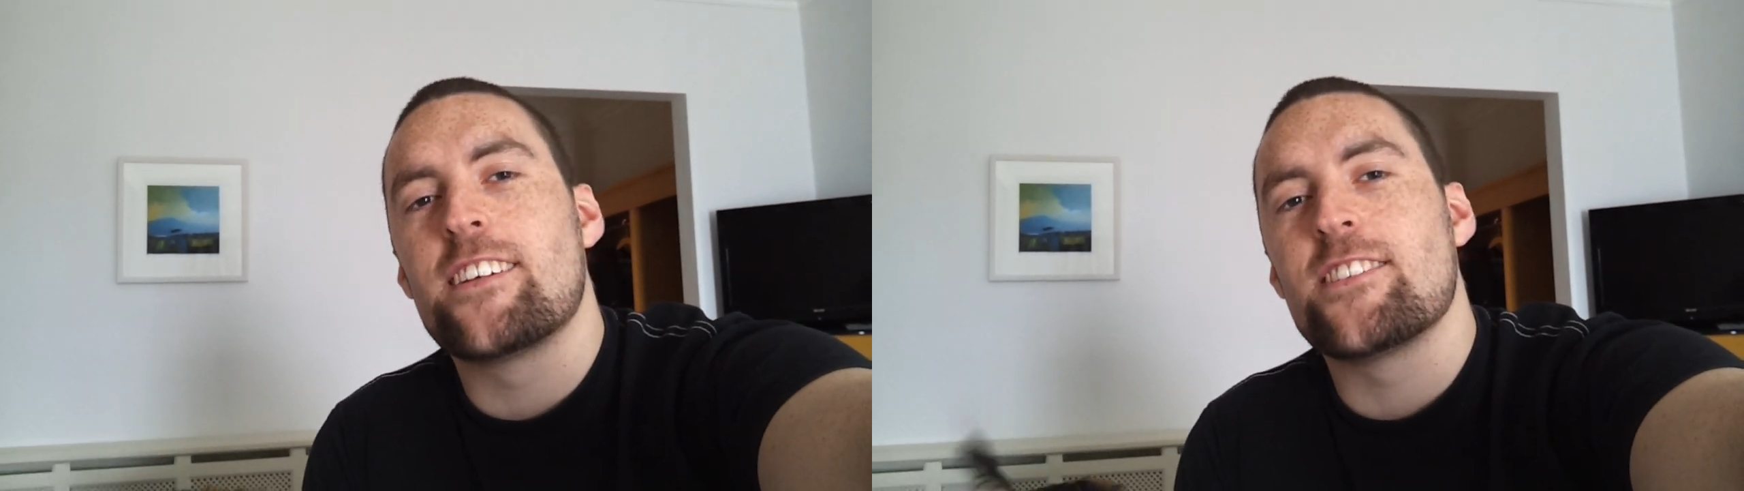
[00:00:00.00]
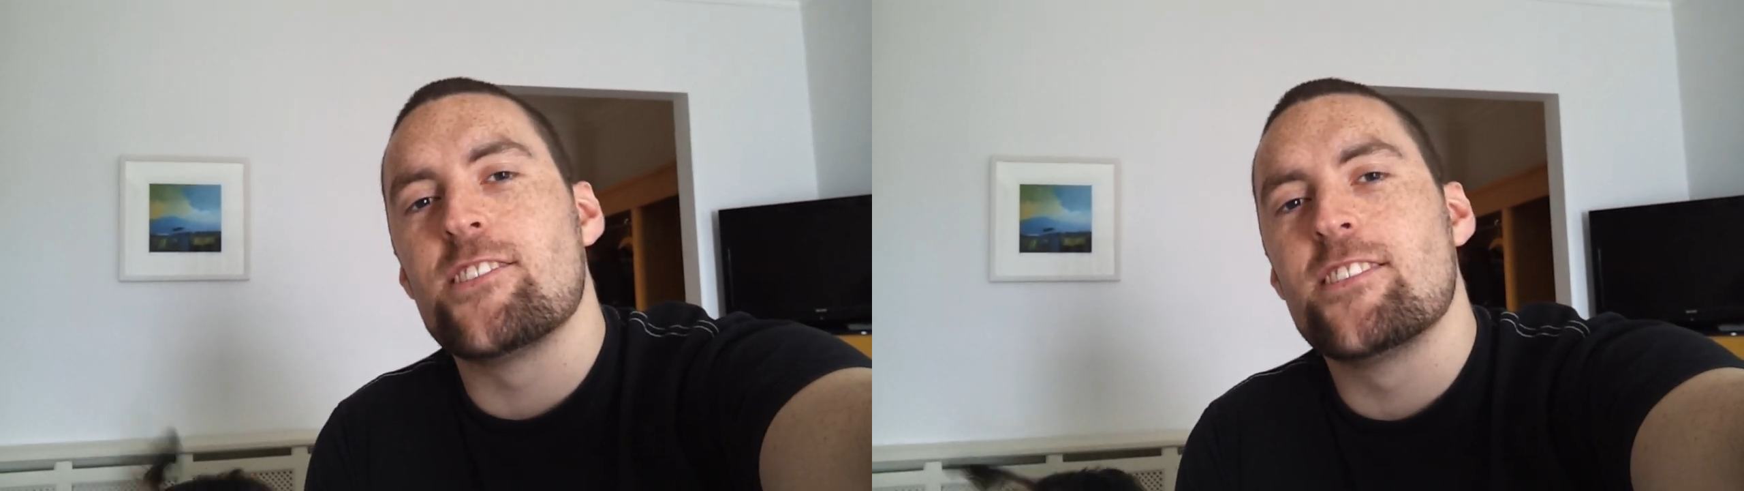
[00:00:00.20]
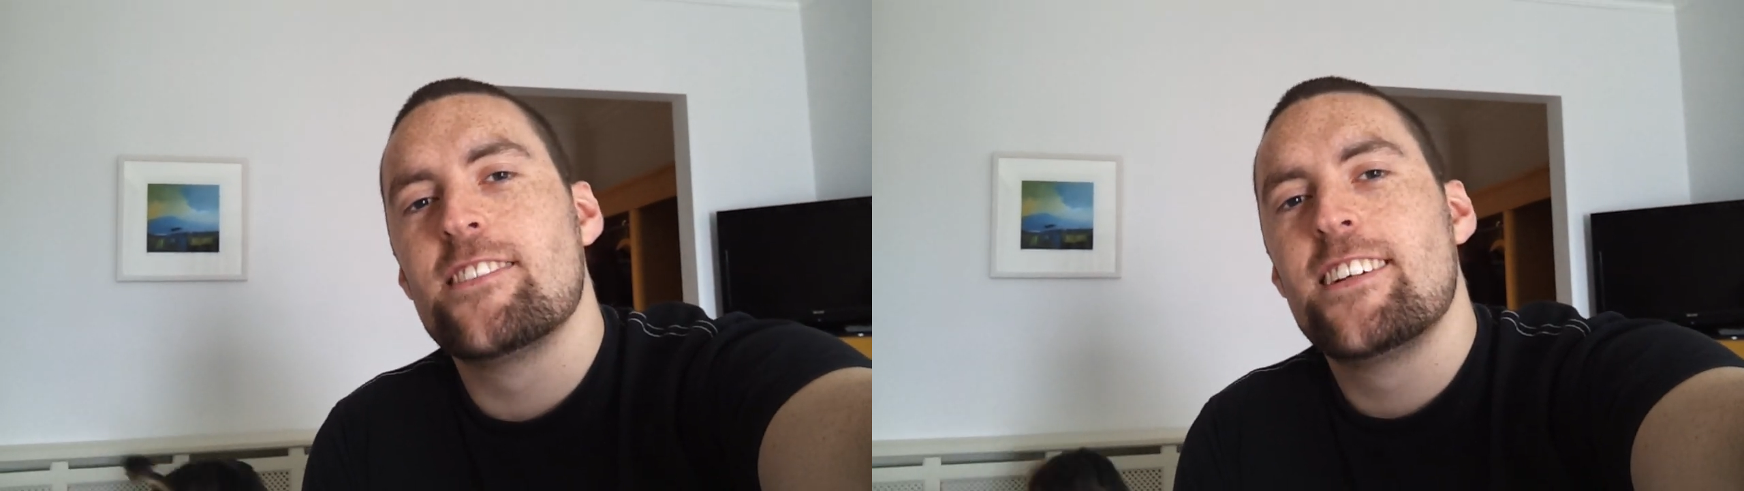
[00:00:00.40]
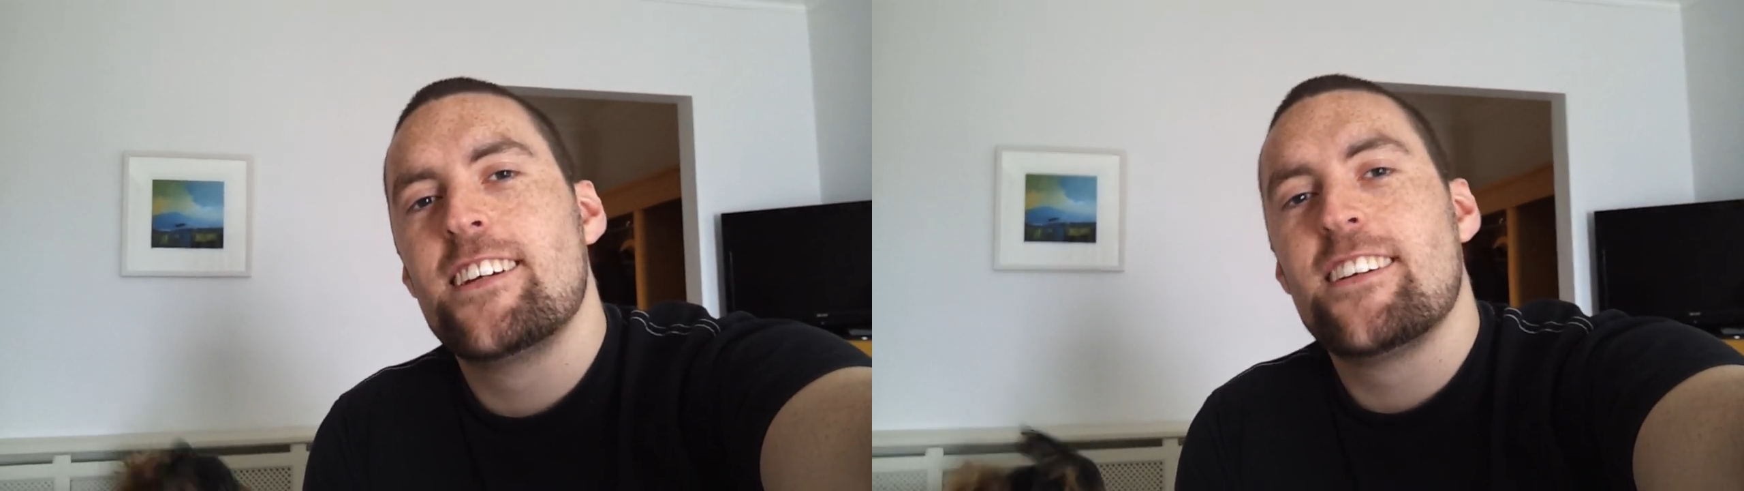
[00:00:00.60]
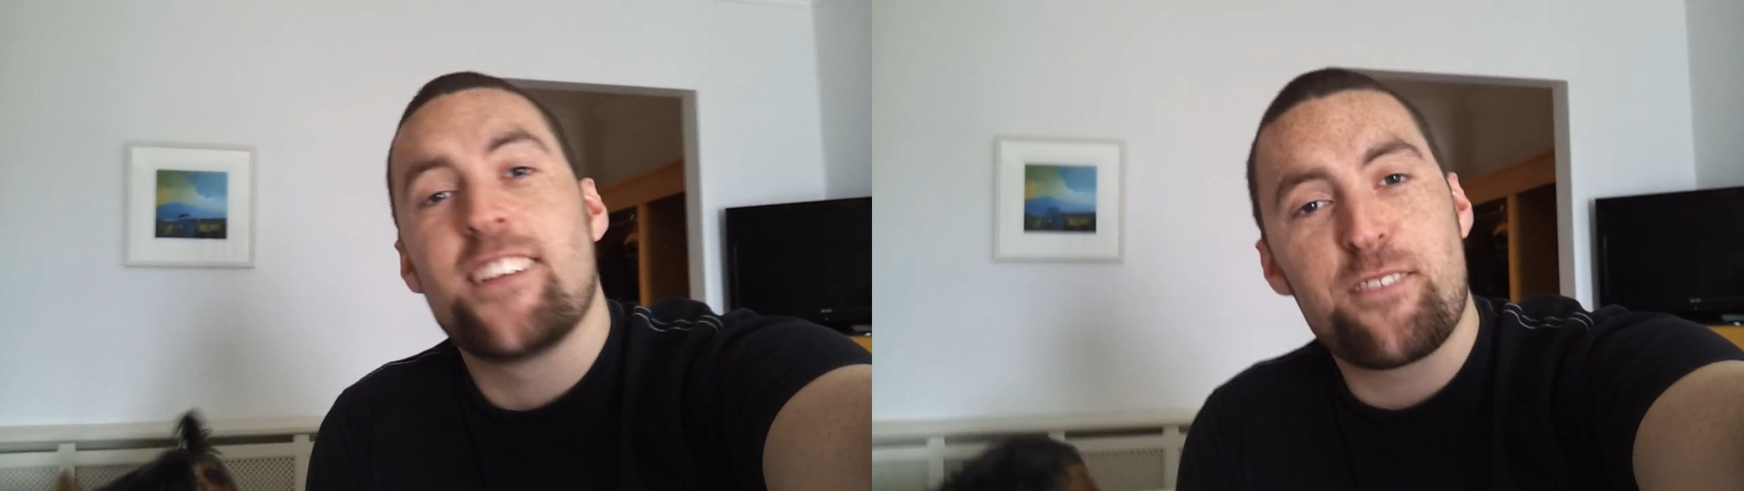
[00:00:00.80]
So
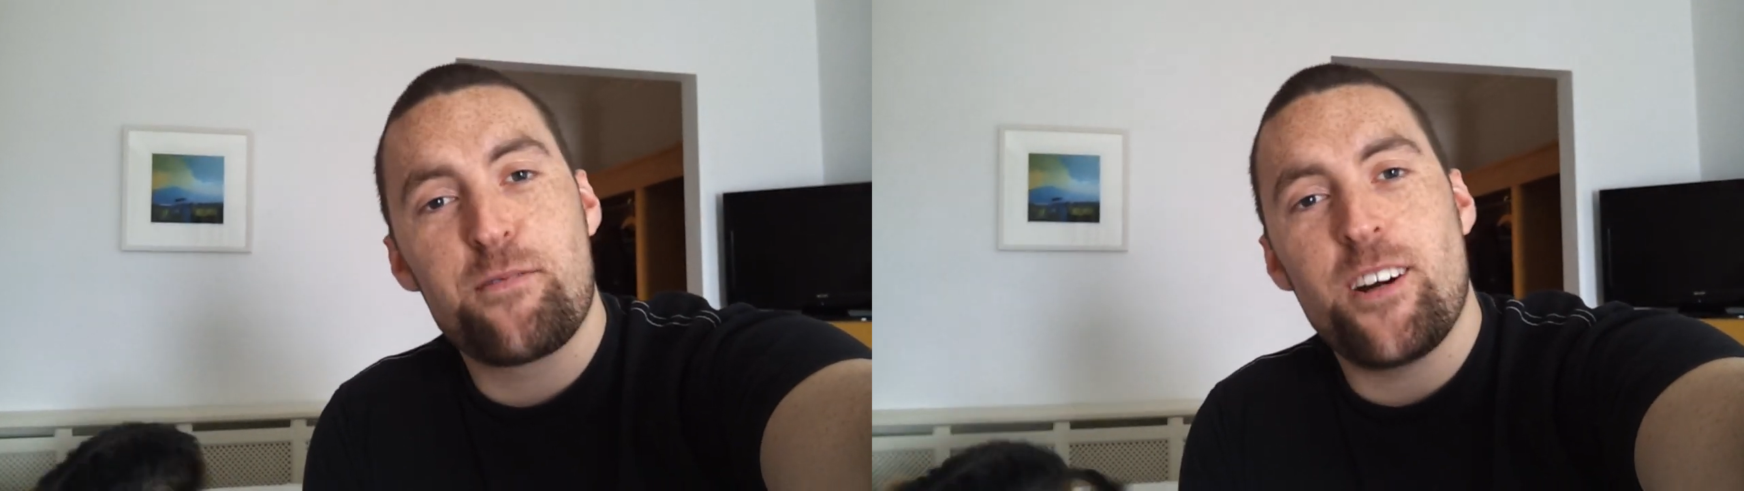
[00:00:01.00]
thanks for